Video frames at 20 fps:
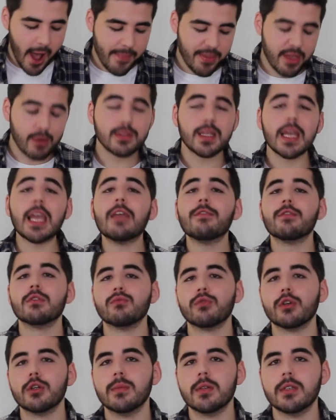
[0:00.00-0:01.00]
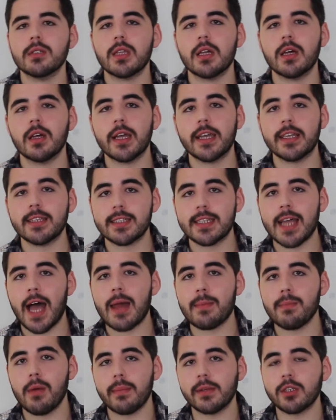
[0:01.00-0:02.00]
There was even rumours that his
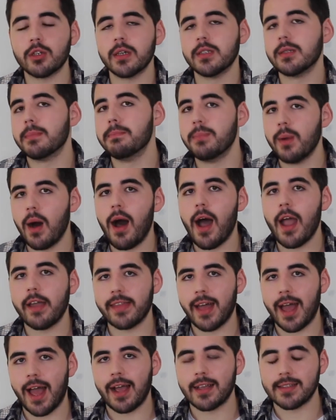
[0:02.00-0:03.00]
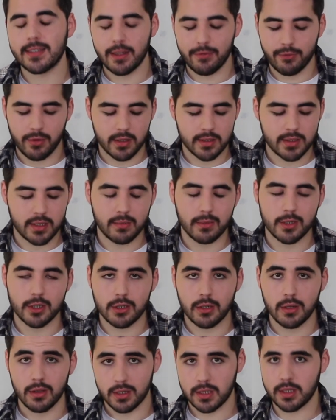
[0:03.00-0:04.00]
dad might be trying to buy the Haas F1 team,
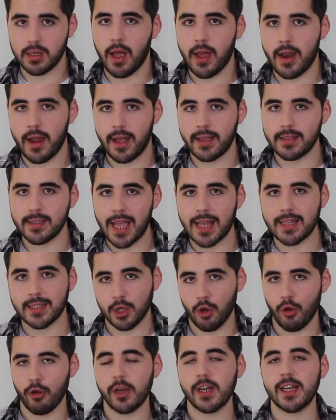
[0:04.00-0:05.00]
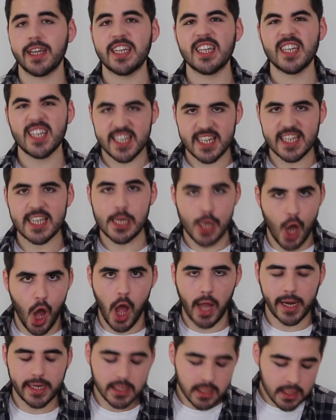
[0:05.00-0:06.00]
which Gunther Steiner has categorically
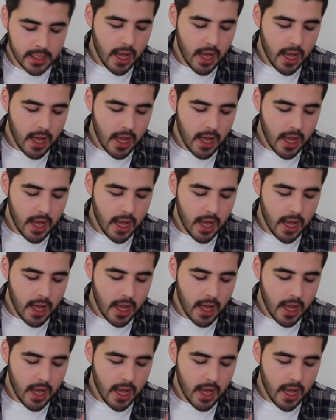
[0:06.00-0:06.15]
denied.